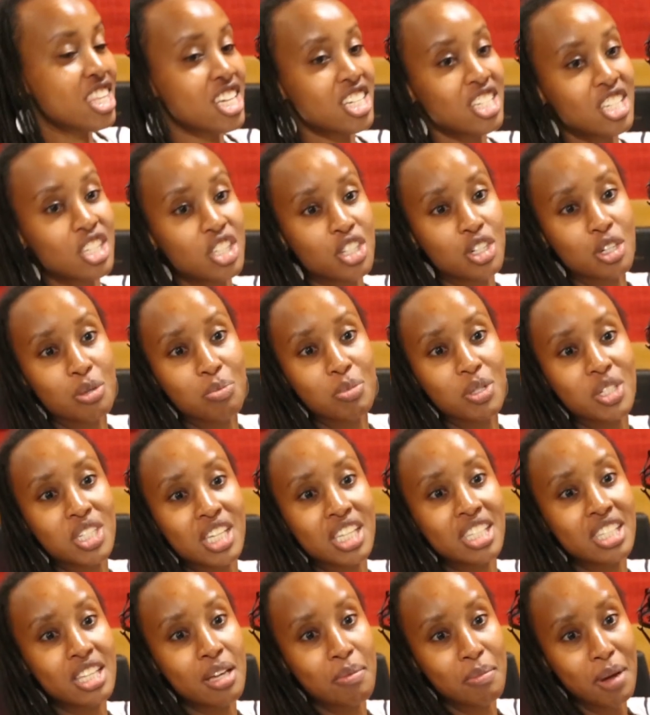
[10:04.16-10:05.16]
they
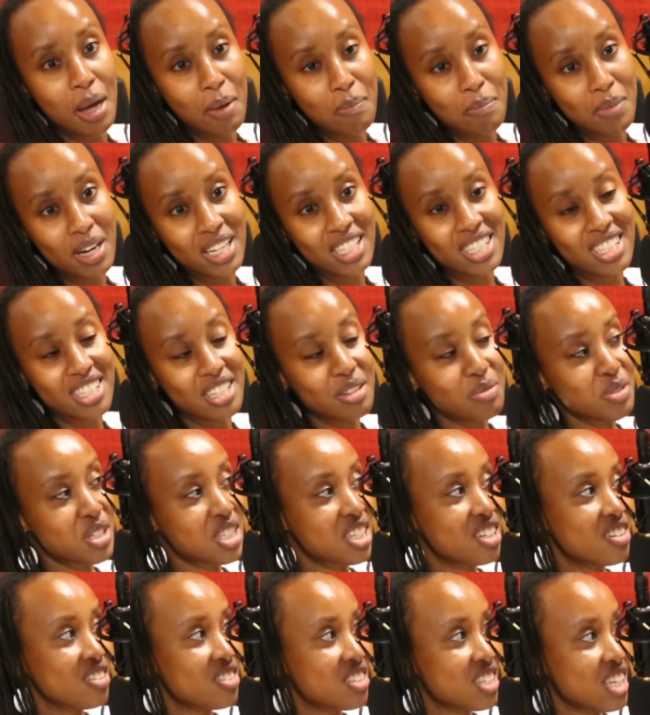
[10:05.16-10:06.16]
distributed them amongst
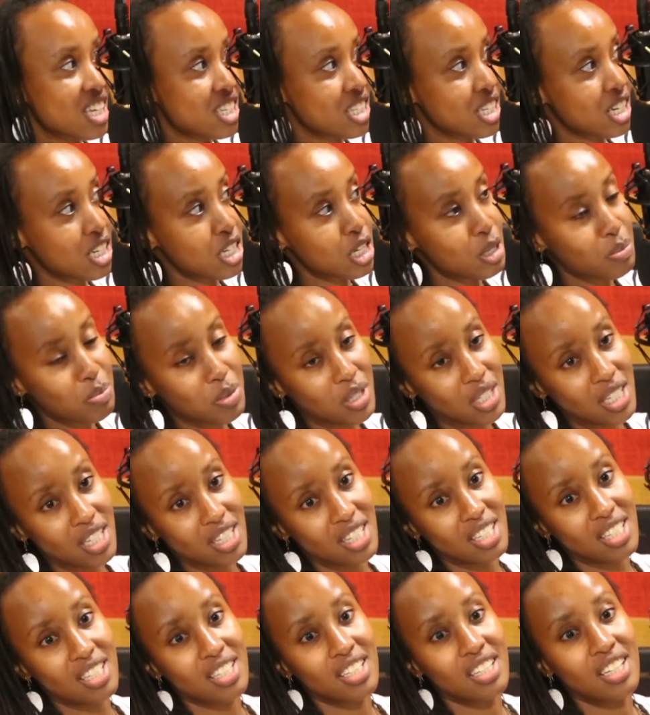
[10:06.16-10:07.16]
themselves as a keepsake.
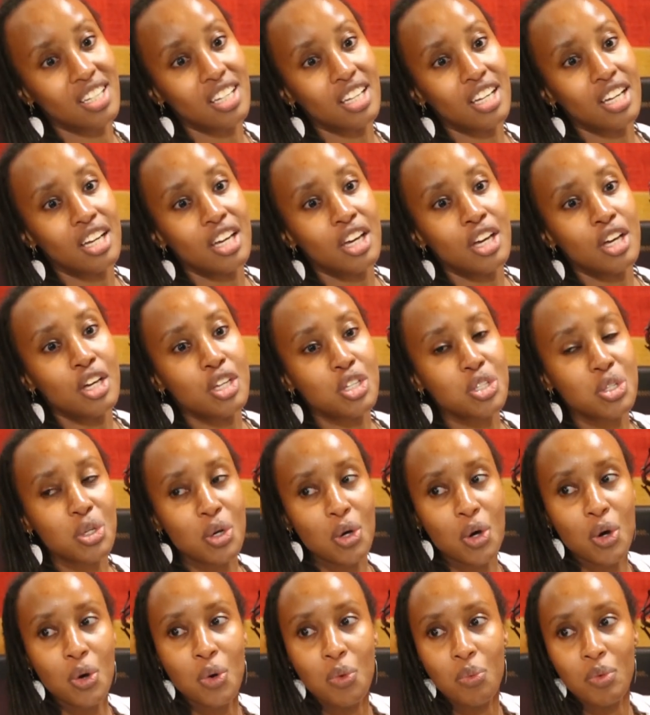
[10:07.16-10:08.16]

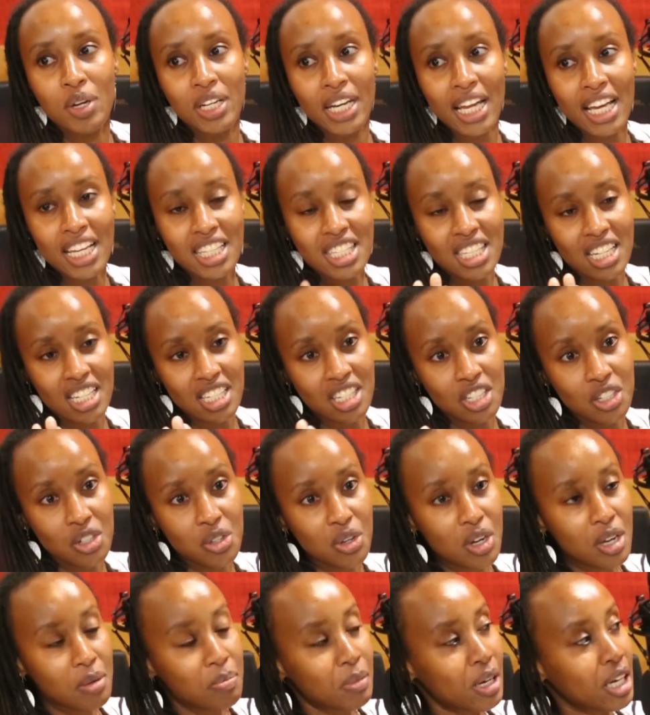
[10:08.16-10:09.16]
So when I started
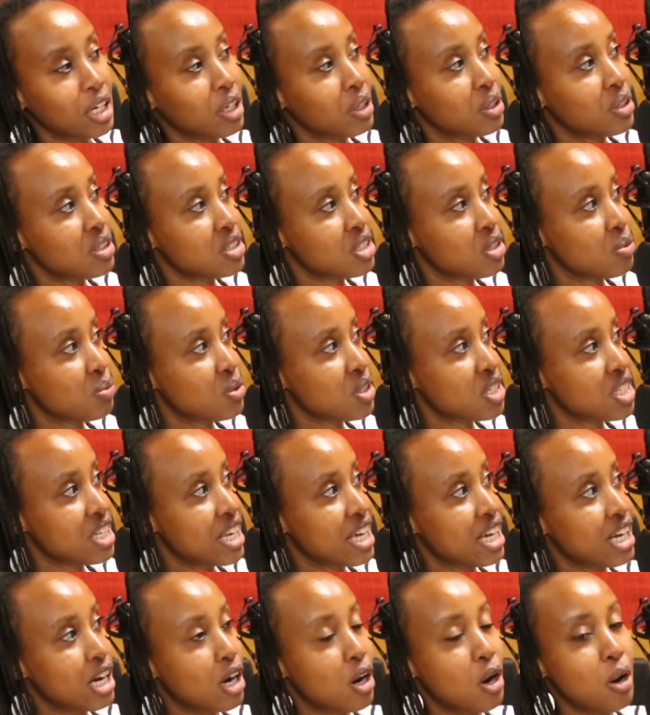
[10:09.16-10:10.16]
growing my locks, it was
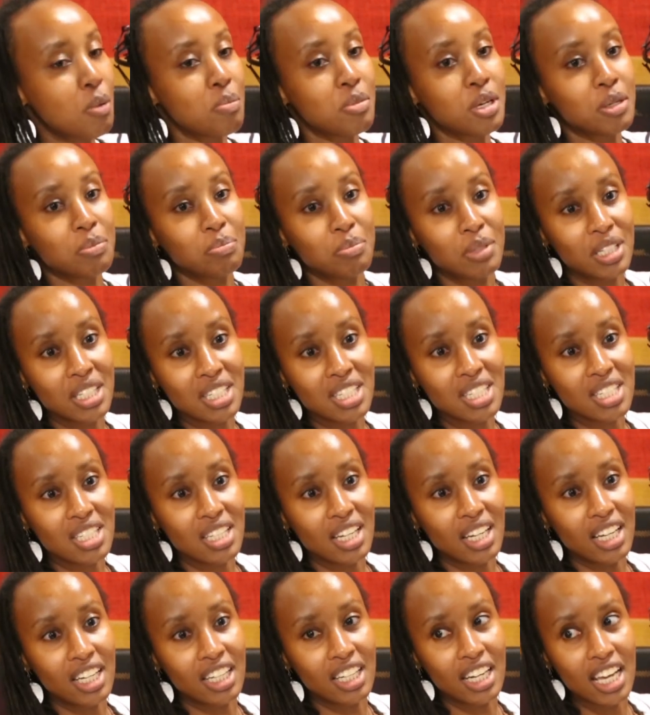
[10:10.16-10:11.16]
like a commitment.
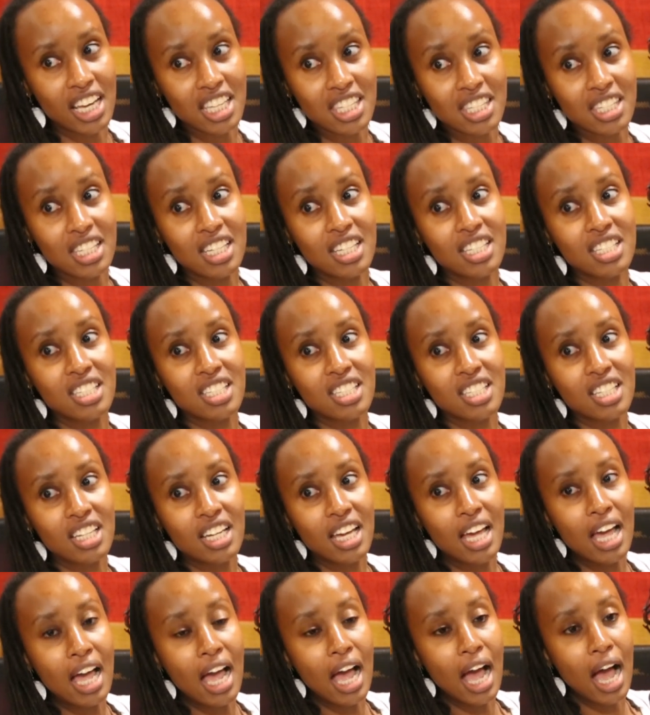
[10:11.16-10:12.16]
And I said,
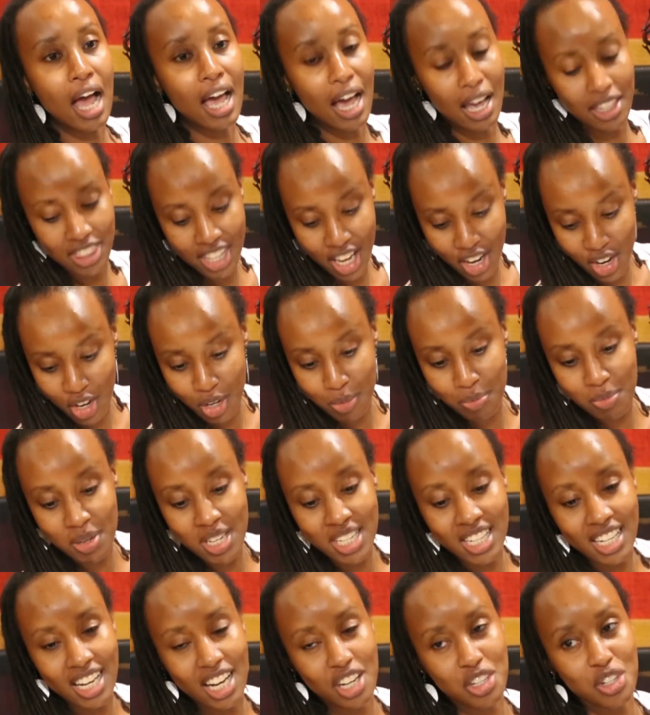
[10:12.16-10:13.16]
they're not
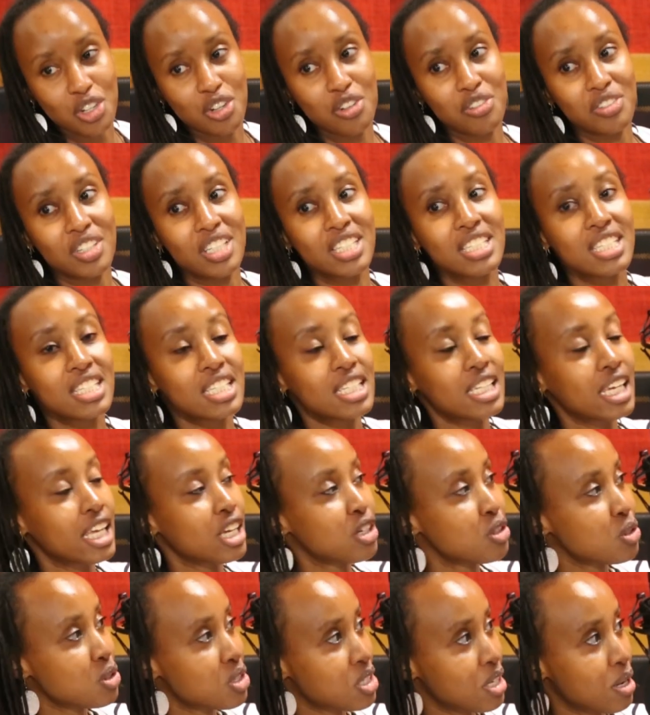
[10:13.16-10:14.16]
being cut off until I
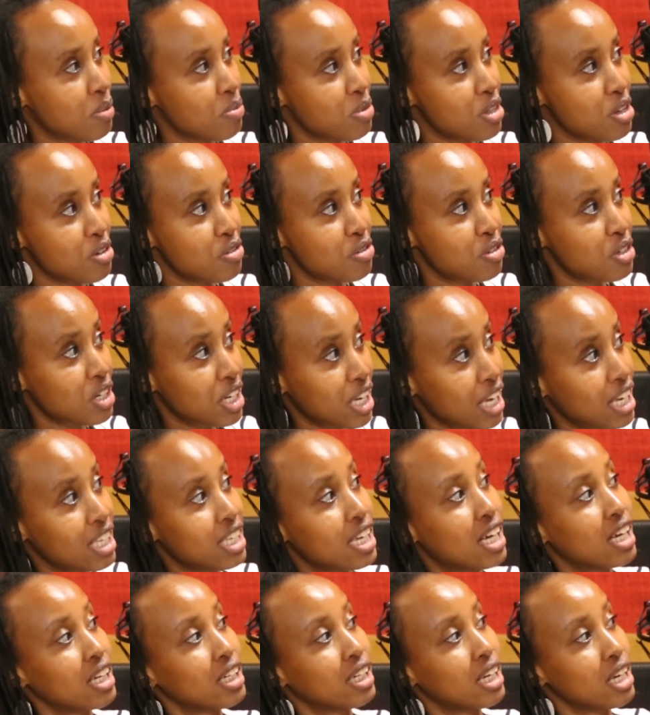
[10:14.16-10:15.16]
do something for
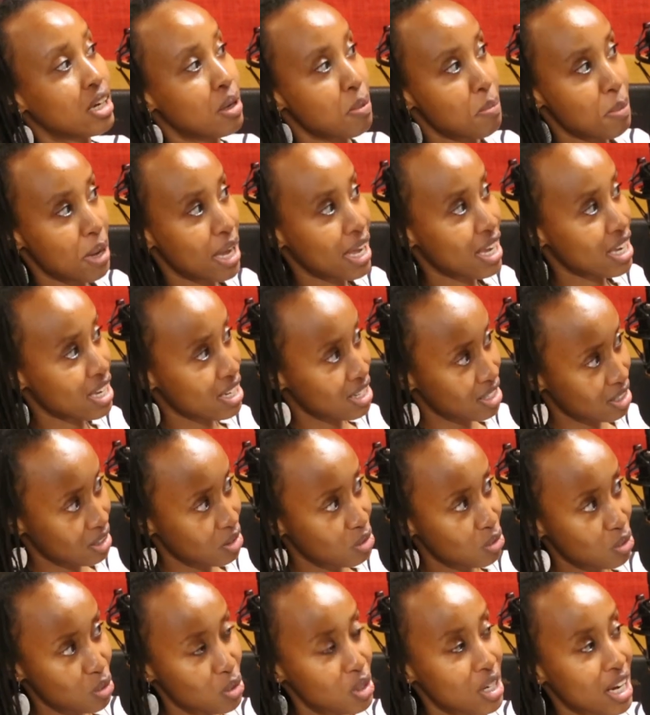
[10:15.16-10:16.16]
Kenya, like my
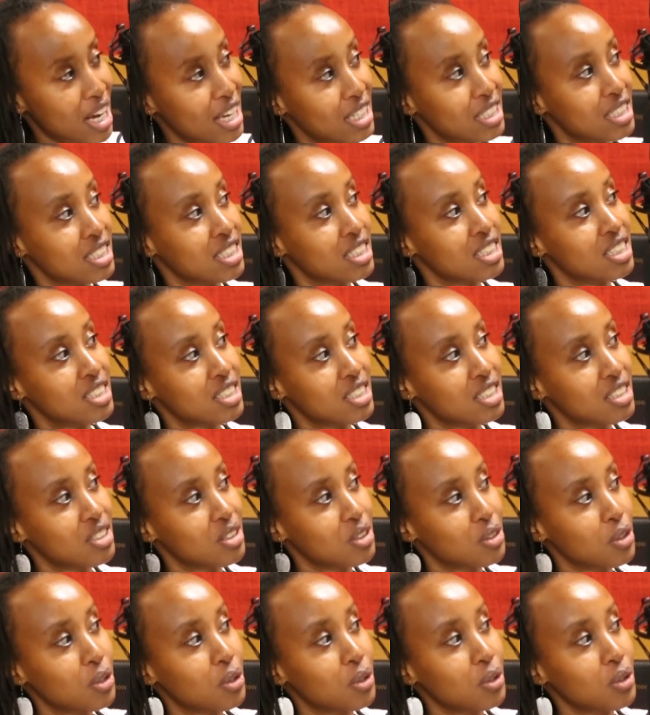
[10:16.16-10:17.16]
Buka did,
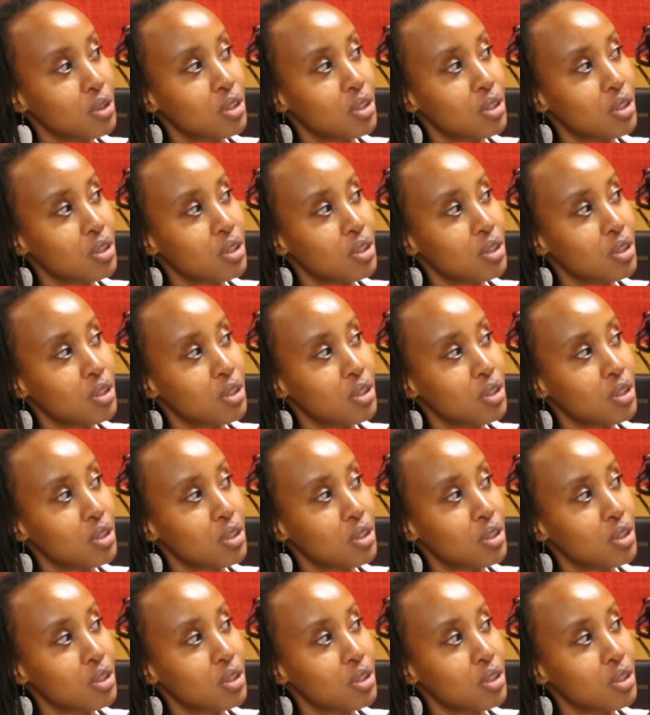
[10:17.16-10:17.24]
you know.